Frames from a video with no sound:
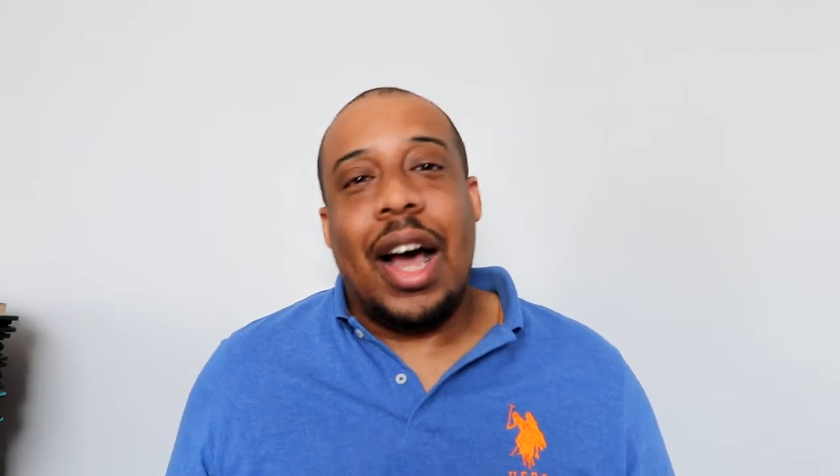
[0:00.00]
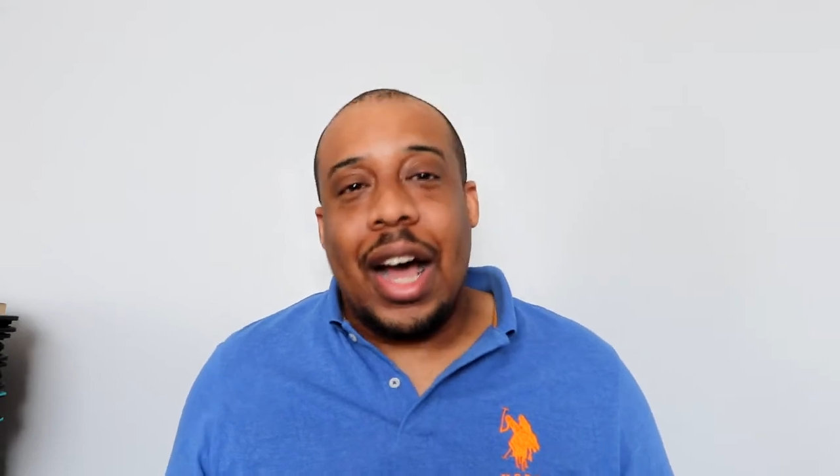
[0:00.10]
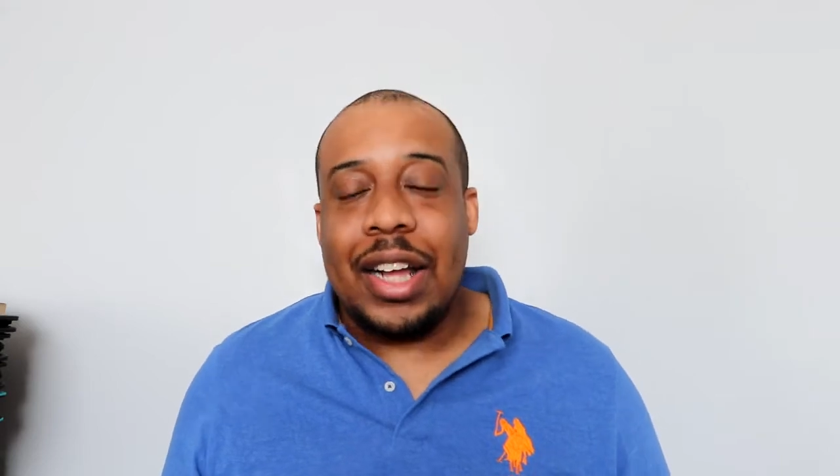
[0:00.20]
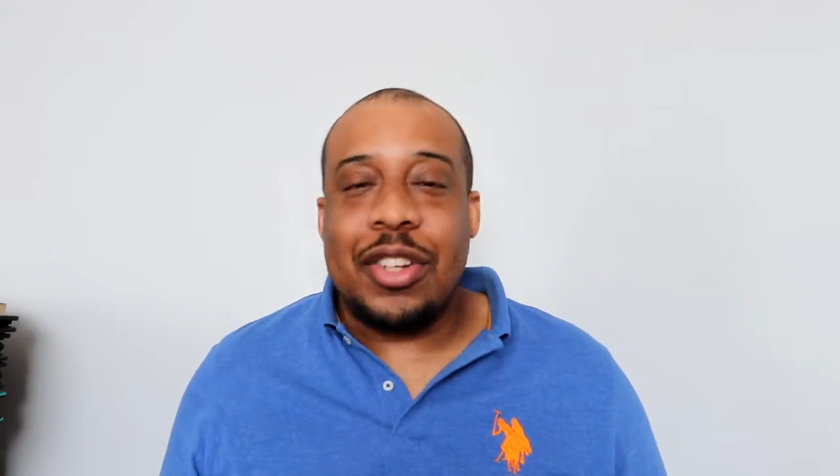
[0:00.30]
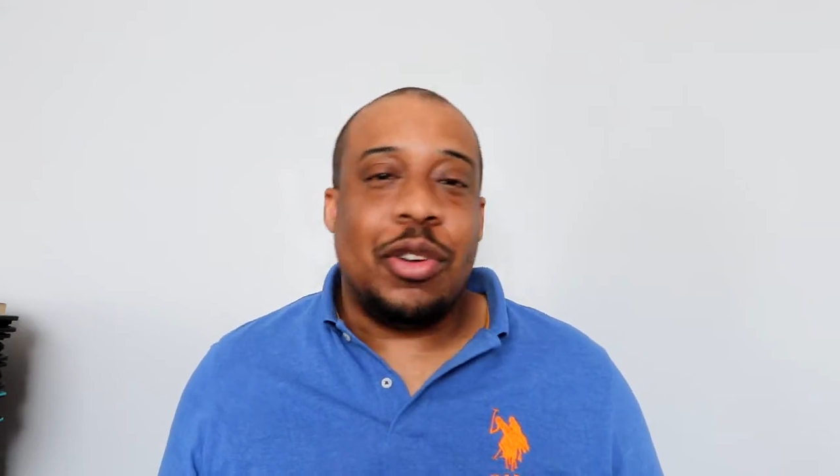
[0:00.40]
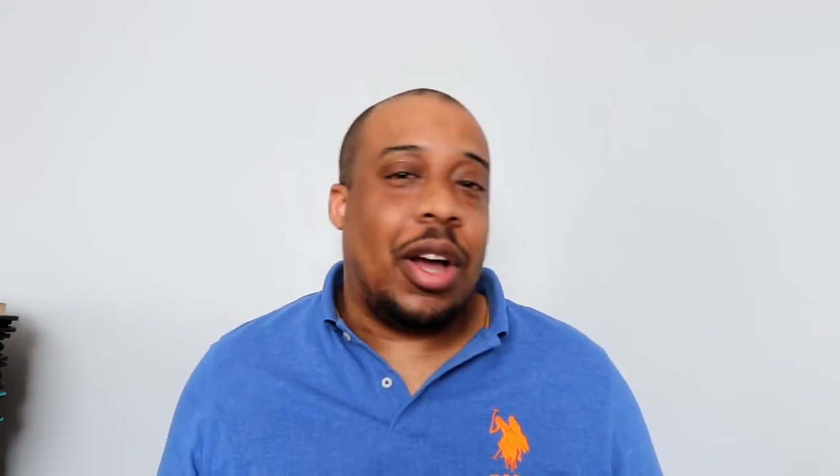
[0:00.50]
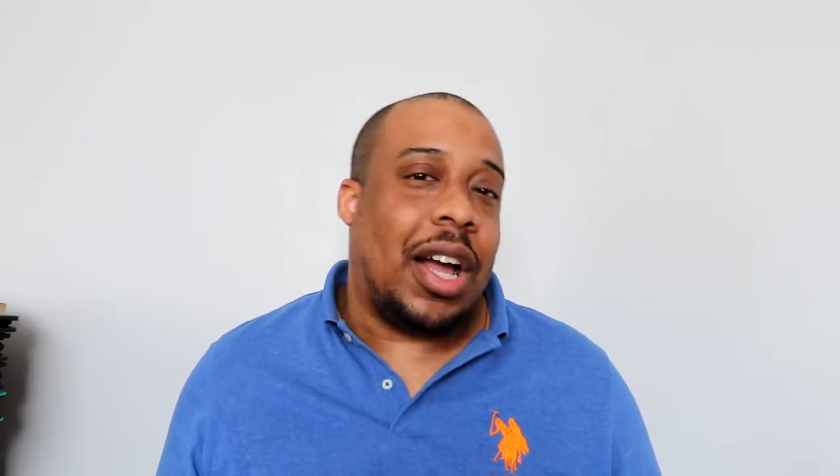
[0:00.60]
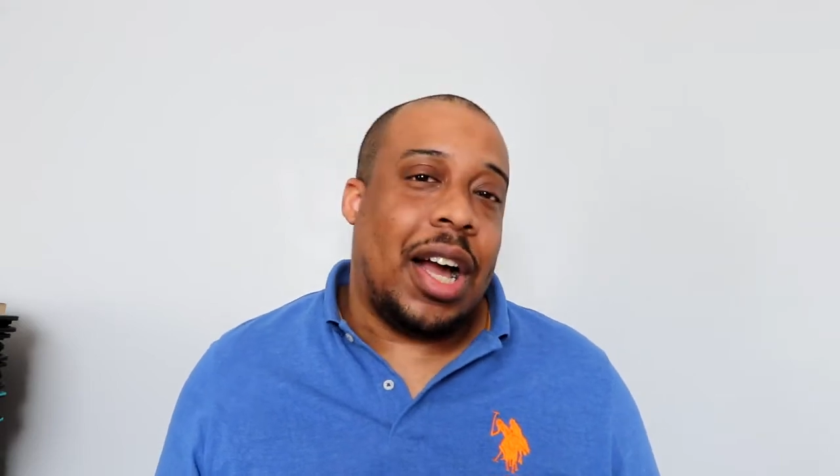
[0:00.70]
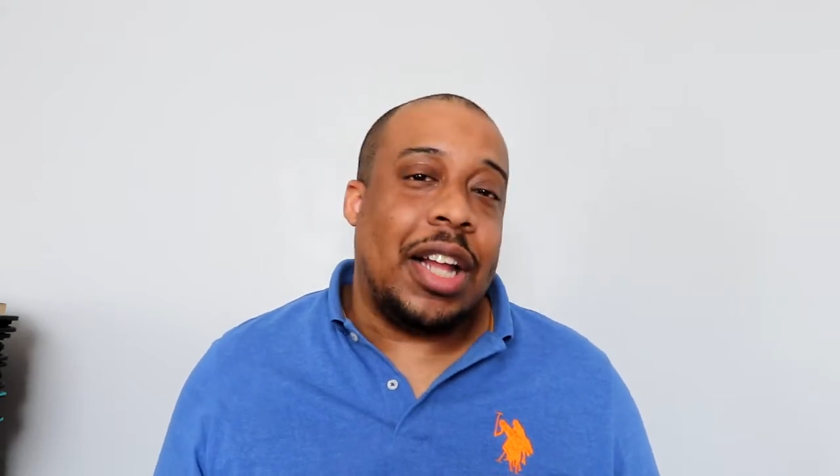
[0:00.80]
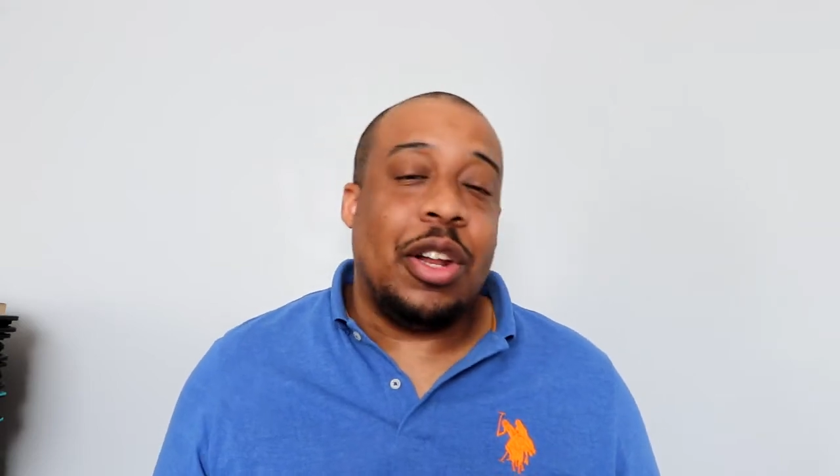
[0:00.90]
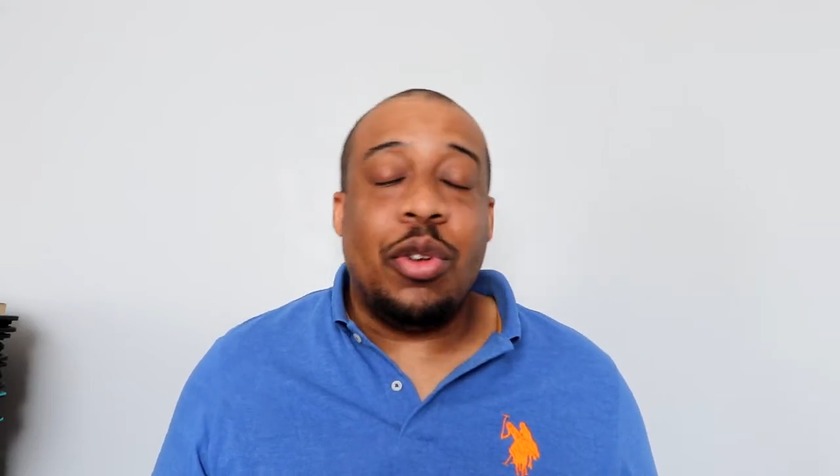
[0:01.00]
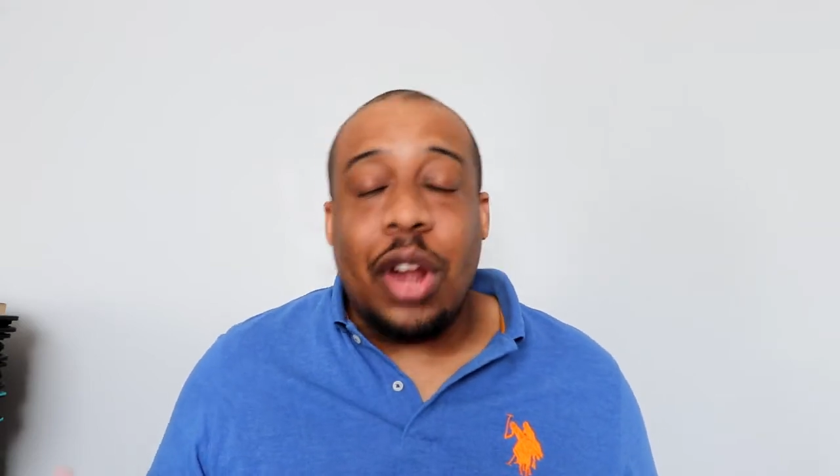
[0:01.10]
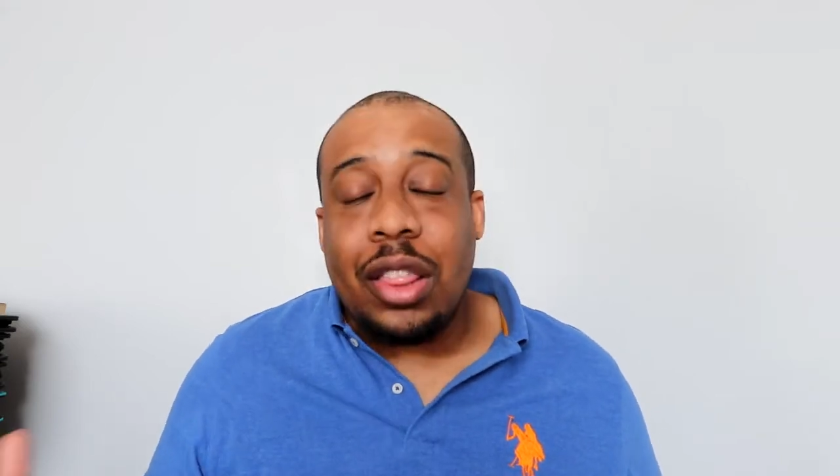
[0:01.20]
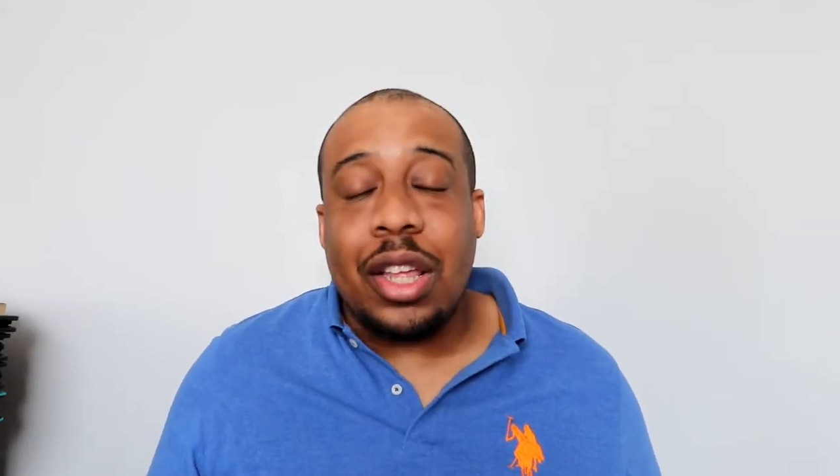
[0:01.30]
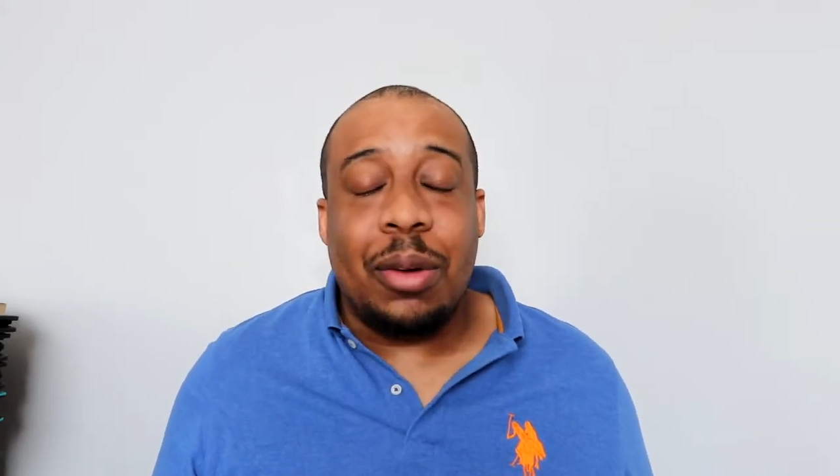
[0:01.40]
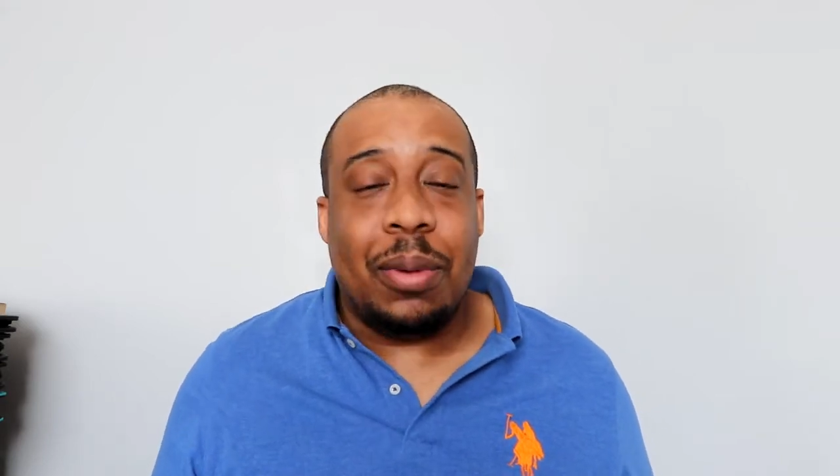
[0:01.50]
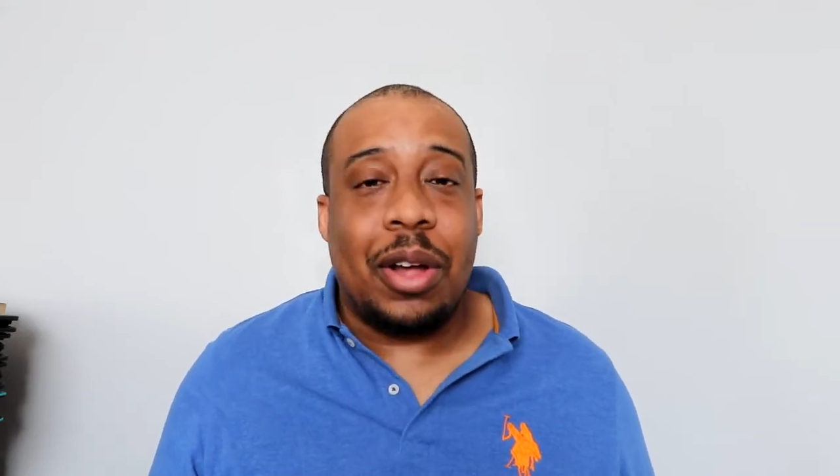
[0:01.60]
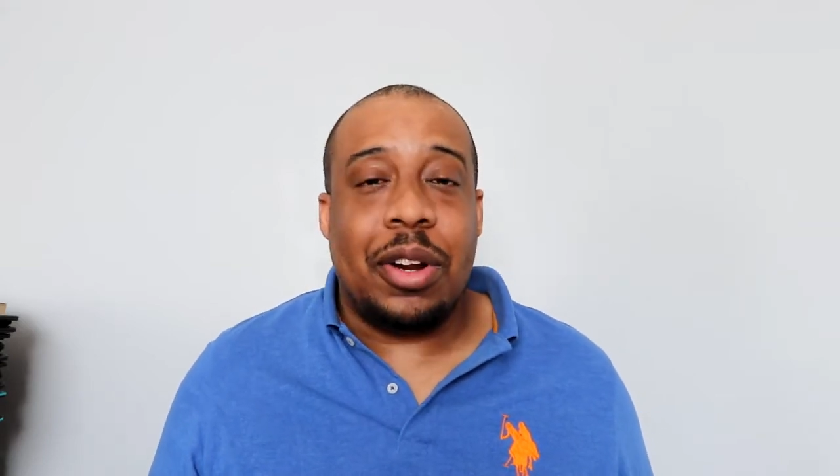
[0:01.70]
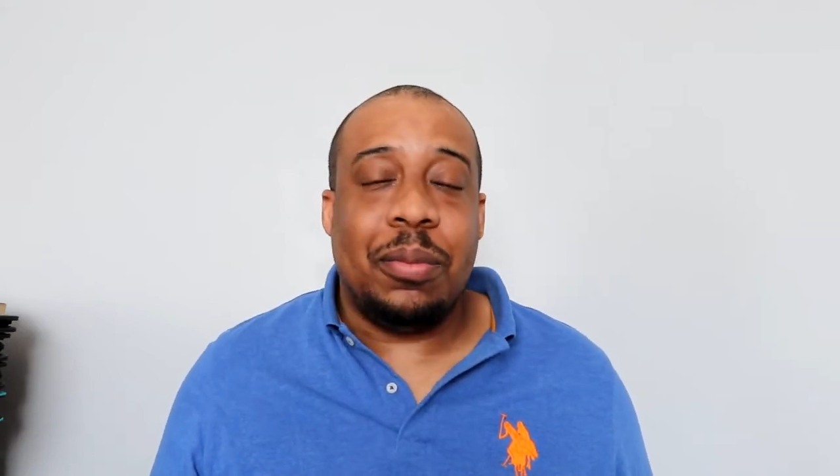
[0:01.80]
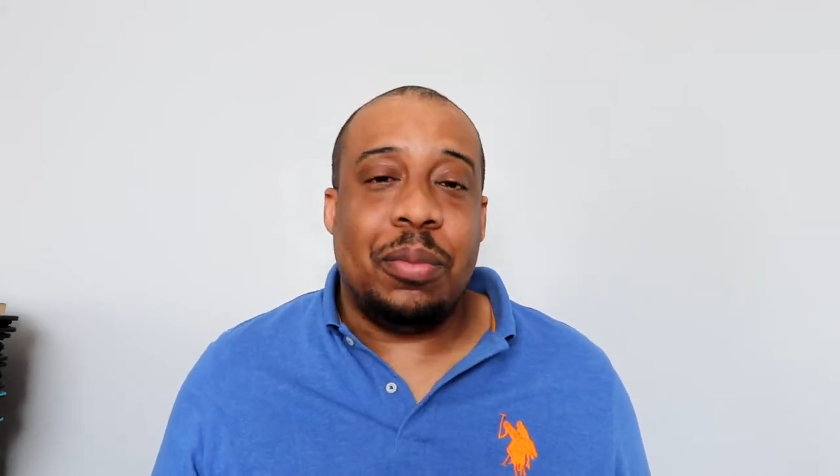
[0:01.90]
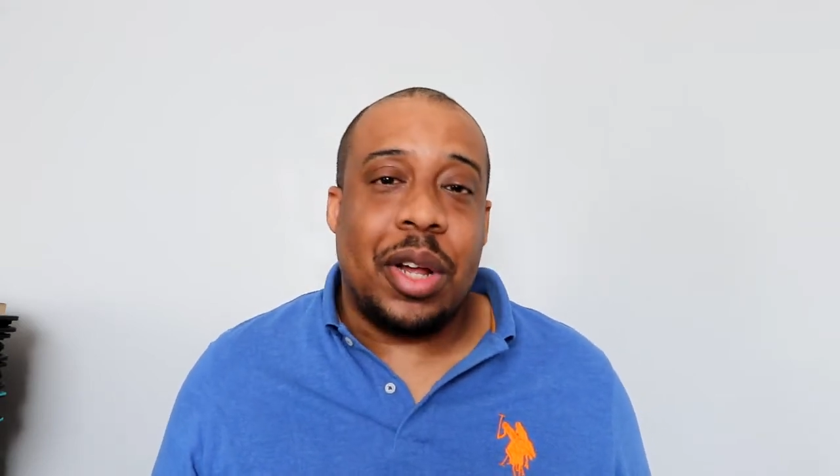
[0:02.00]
I do. I know nothing about him,